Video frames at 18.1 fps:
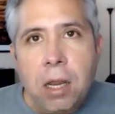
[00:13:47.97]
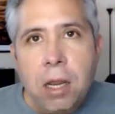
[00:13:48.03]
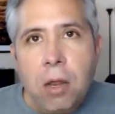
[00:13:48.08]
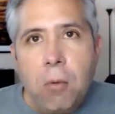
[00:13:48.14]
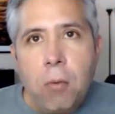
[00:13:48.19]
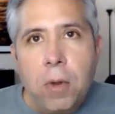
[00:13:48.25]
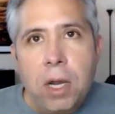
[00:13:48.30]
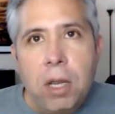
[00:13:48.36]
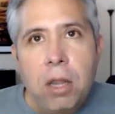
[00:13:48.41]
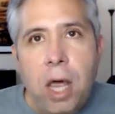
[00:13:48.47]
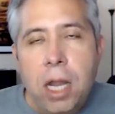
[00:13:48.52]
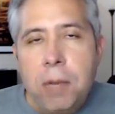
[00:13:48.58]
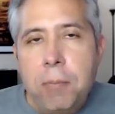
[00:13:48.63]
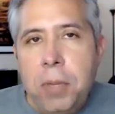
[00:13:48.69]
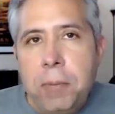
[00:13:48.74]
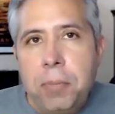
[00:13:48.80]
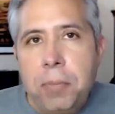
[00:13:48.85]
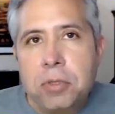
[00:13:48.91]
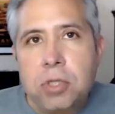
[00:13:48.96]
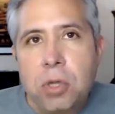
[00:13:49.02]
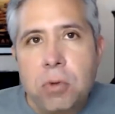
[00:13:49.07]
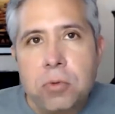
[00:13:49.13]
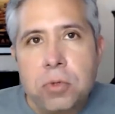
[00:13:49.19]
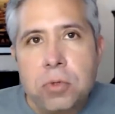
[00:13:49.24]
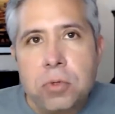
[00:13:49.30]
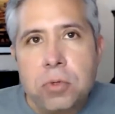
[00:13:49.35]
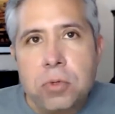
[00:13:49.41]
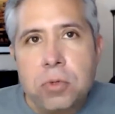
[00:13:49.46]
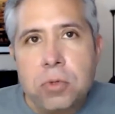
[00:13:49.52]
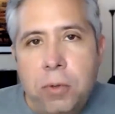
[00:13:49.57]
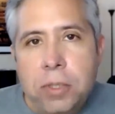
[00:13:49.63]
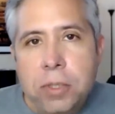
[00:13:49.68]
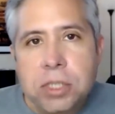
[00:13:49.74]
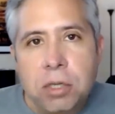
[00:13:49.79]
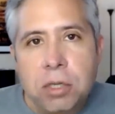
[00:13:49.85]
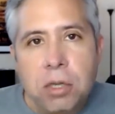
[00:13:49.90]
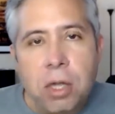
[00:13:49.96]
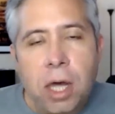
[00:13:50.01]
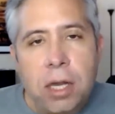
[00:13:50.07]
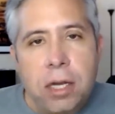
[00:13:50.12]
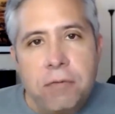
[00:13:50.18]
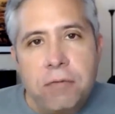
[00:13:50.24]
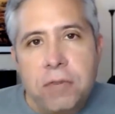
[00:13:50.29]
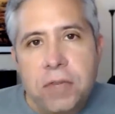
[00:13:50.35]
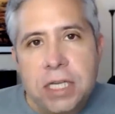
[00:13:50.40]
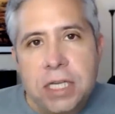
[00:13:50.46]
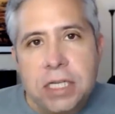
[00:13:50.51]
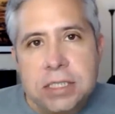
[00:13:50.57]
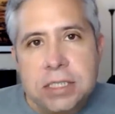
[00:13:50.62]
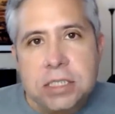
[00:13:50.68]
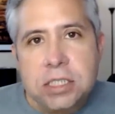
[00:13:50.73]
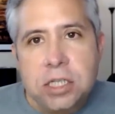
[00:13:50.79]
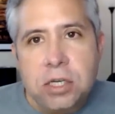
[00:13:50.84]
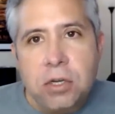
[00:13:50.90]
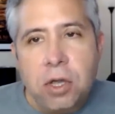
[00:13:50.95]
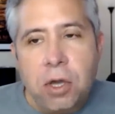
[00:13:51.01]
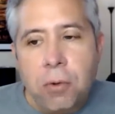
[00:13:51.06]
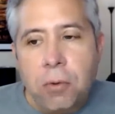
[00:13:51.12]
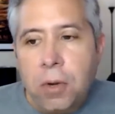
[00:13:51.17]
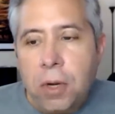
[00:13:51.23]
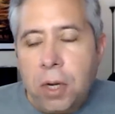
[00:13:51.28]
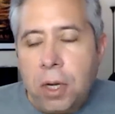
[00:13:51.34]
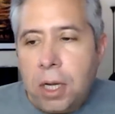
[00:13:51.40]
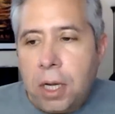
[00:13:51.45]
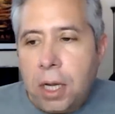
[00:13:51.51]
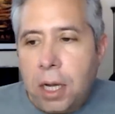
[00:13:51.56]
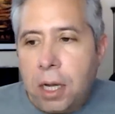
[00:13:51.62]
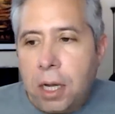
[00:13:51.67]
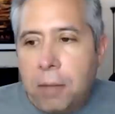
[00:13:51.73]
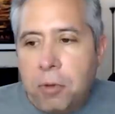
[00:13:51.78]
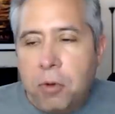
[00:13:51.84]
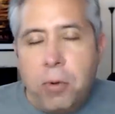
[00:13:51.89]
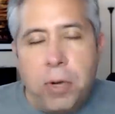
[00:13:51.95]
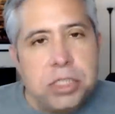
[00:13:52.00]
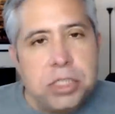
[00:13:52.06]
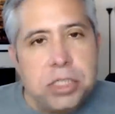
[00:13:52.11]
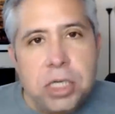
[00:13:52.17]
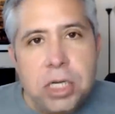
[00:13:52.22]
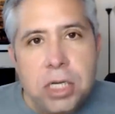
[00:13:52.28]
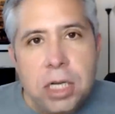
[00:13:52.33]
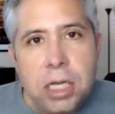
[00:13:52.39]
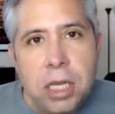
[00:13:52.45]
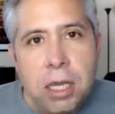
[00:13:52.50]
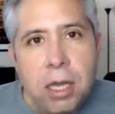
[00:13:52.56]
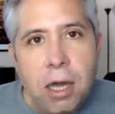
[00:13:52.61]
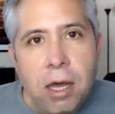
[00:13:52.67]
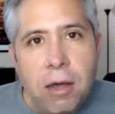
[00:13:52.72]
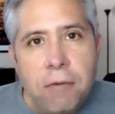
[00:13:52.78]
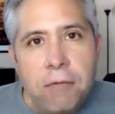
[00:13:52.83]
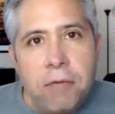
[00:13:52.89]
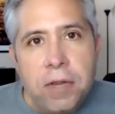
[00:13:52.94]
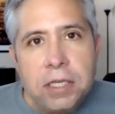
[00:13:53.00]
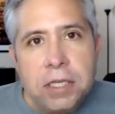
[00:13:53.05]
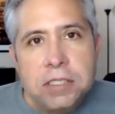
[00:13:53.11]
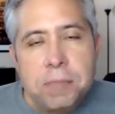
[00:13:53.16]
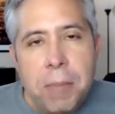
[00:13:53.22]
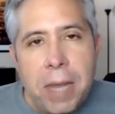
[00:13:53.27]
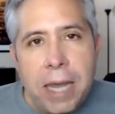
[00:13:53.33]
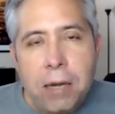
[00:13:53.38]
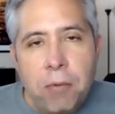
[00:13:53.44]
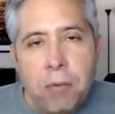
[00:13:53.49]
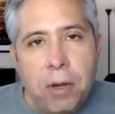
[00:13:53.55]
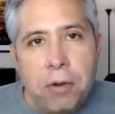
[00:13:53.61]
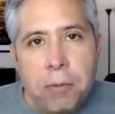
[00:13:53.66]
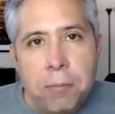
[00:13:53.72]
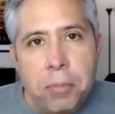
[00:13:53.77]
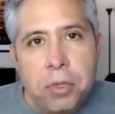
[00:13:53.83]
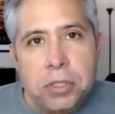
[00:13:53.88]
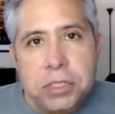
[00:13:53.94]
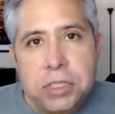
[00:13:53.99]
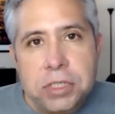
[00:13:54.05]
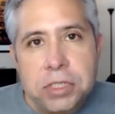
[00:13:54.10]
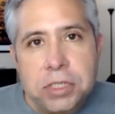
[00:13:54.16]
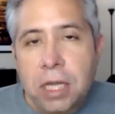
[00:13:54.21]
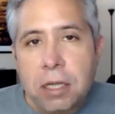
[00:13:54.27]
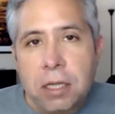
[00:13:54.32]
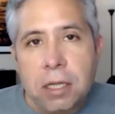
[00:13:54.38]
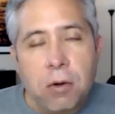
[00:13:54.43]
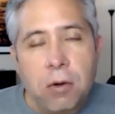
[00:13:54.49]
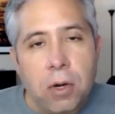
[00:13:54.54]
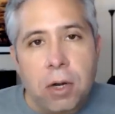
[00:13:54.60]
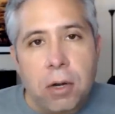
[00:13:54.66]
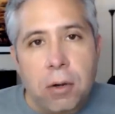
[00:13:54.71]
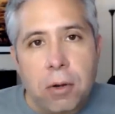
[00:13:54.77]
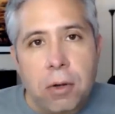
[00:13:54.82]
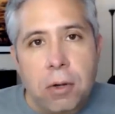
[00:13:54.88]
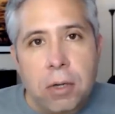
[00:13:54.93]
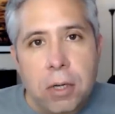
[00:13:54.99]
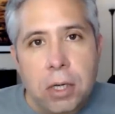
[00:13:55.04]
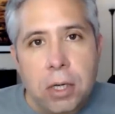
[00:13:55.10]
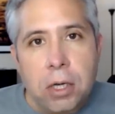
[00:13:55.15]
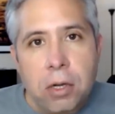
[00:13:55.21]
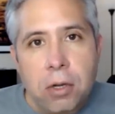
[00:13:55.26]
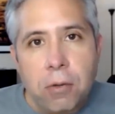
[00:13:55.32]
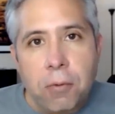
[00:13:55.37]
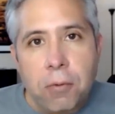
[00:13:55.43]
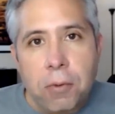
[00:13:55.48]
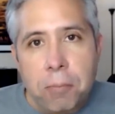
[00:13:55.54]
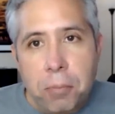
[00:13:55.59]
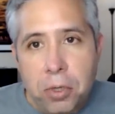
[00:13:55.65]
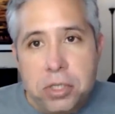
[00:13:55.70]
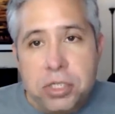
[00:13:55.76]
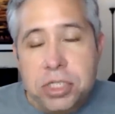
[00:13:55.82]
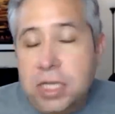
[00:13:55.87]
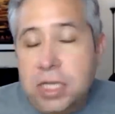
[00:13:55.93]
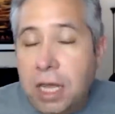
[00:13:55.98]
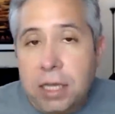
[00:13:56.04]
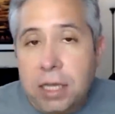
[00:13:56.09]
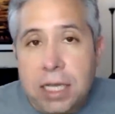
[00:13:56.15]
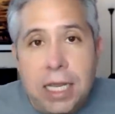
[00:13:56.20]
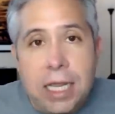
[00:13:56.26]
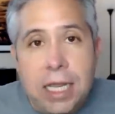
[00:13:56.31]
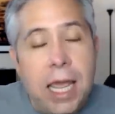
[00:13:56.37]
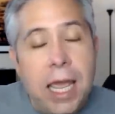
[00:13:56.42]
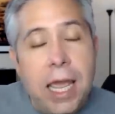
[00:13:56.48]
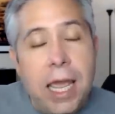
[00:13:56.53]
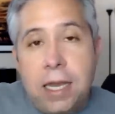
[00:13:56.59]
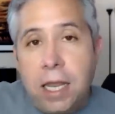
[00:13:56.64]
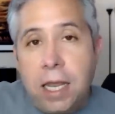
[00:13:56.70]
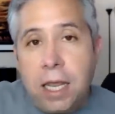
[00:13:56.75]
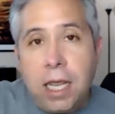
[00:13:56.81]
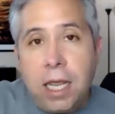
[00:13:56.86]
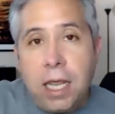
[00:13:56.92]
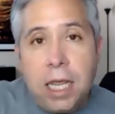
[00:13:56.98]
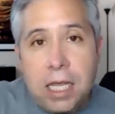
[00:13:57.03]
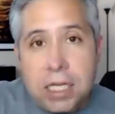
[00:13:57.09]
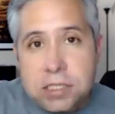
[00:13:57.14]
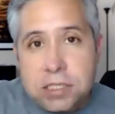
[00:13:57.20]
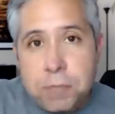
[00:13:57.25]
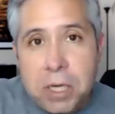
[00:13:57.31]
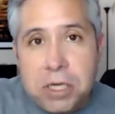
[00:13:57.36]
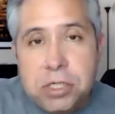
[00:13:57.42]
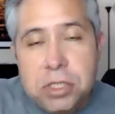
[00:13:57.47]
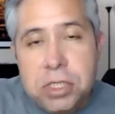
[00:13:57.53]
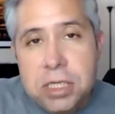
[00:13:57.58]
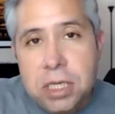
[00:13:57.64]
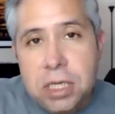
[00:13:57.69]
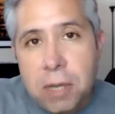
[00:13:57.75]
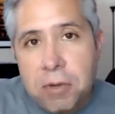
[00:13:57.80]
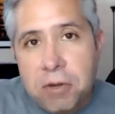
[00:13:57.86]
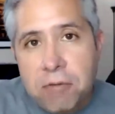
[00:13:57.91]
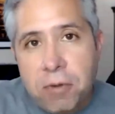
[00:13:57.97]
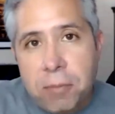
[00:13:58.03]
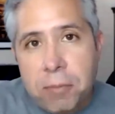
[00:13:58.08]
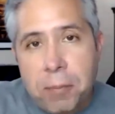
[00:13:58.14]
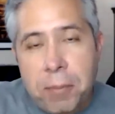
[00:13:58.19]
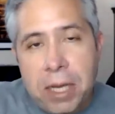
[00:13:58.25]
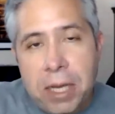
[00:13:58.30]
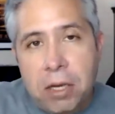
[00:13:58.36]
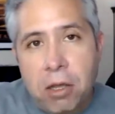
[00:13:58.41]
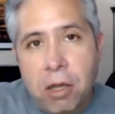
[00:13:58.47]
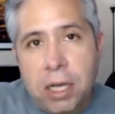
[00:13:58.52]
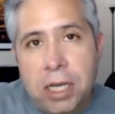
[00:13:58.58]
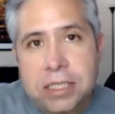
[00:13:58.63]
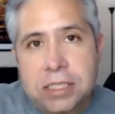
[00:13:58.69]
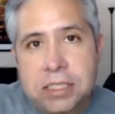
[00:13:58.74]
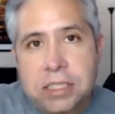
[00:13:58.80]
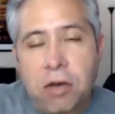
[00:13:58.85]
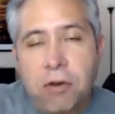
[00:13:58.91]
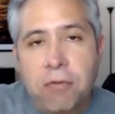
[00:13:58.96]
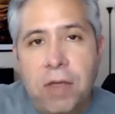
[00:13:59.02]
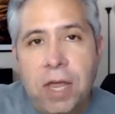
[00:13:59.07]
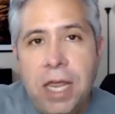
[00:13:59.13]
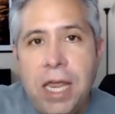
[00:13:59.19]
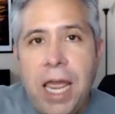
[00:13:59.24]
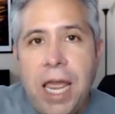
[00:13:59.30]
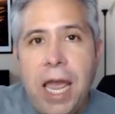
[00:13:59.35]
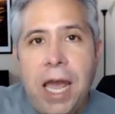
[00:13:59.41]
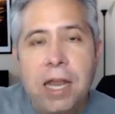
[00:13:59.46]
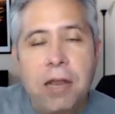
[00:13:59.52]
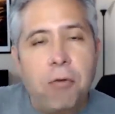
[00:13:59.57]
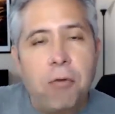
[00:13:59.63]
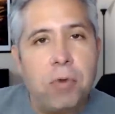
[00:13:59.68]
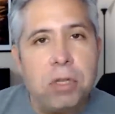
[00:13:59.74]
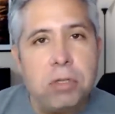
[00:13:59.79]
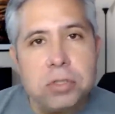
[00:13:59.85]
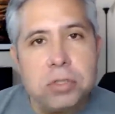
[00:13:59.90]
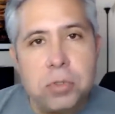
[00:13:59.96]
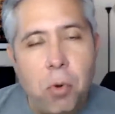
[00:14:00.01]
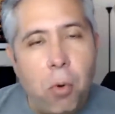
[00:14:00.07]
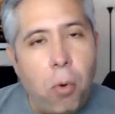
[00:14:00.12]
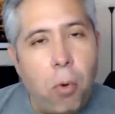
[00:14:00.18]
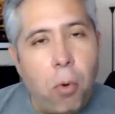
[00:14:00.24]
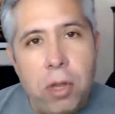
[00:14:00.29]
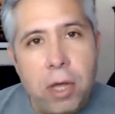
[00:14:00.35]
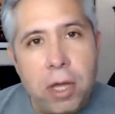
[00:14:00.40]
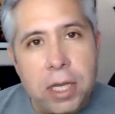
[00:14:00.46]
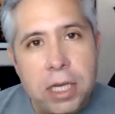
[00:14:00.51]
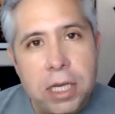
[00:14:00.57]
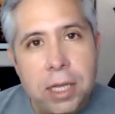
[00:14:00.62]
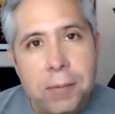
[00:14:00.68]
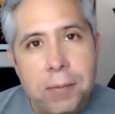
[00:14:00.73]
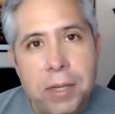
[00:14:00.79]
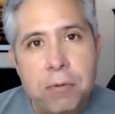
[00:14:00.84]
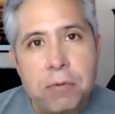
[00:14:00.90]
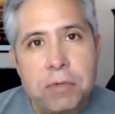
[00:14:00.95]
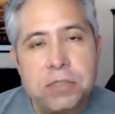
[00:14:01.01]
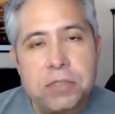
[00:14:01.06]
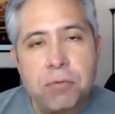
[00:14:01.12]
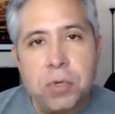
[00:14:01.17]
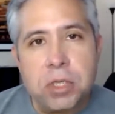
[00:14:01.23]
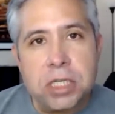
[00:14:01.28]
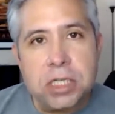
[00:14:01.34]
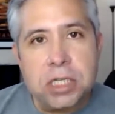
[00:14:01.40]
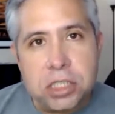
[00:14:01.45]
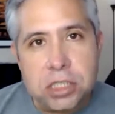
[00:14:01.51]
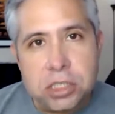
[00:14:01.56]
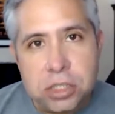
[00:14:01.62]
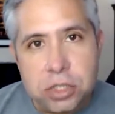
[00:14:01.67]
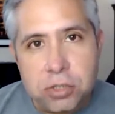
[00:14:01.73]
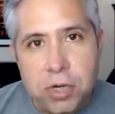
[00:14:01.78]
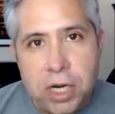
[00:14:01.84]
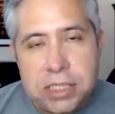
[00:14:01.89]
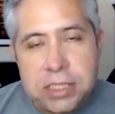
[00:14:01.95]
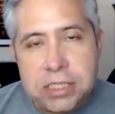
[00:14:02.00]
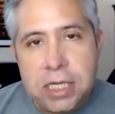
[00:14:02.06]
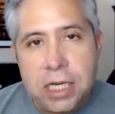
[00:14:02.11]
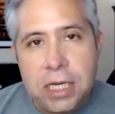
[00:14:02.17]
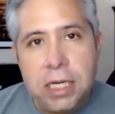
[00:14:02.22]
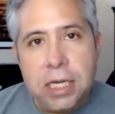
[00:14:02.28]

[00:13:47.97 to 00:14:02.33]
What a lot of people don't know is a lot of this, you know, um, questioning of his background and personality or, or you know, and personality, and especially coming from the Pentagon itself, had a real toll on him. It was really distressing.